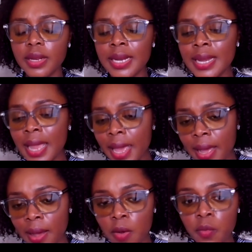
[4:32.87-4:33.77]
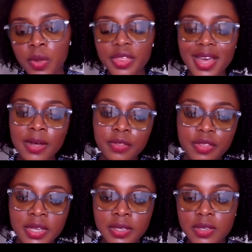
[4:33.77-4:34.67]
Now, with how
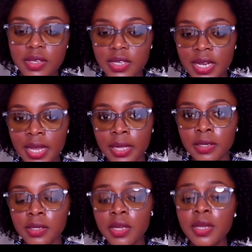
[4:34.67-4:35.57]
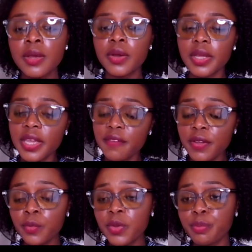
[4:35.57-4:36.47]
things stand,
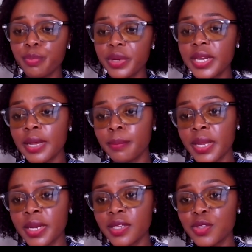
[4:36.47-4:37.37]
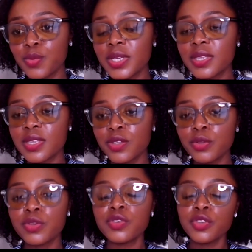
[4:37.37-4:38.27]
even with pre-diabetics, we
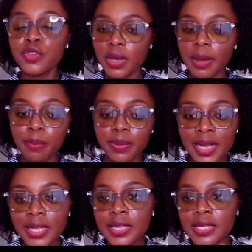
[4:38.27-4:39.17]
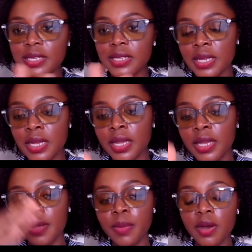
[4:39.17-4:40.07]
still apply the
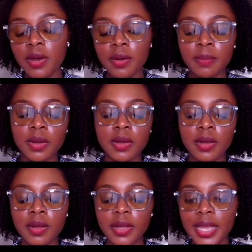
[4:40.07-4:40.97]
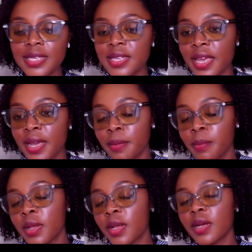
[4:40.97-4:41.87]
same exam